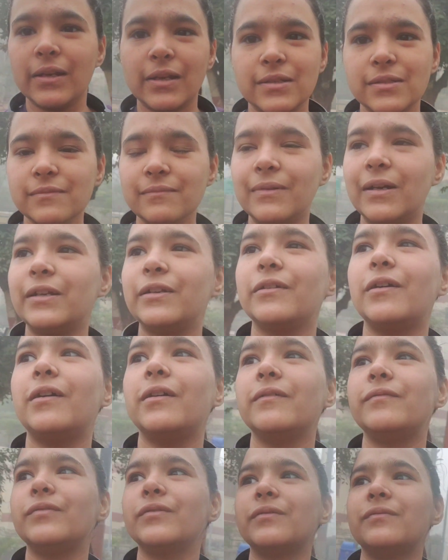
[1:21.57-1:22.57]
doesn't matter
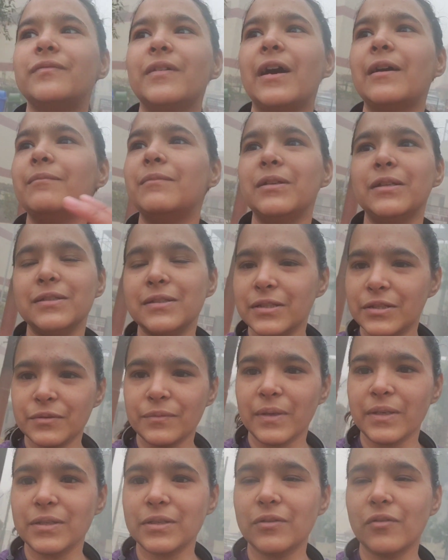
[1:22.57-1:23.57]
if your family
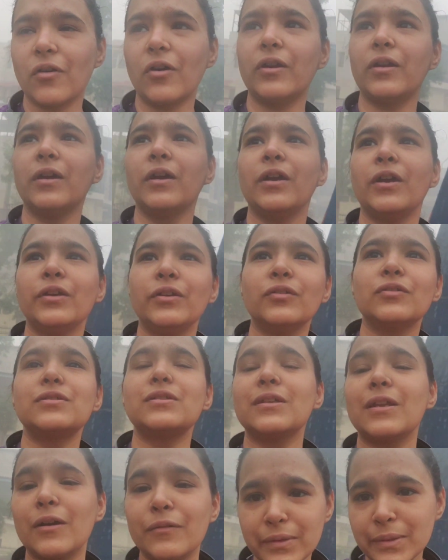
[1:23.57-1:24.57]
situation or your
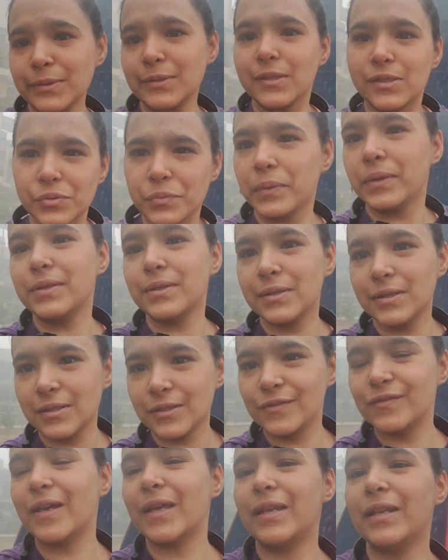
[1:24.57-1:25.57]
surrounding situation
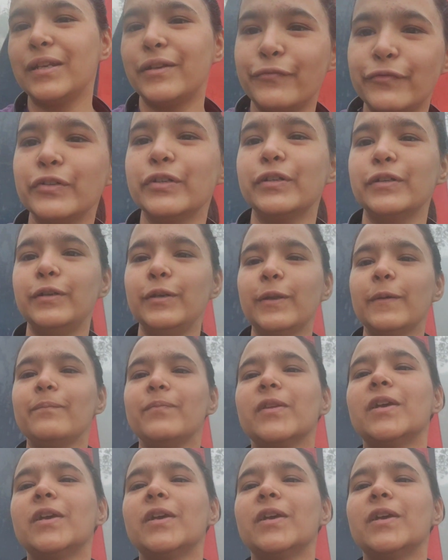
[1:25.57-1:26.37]
is very difficult.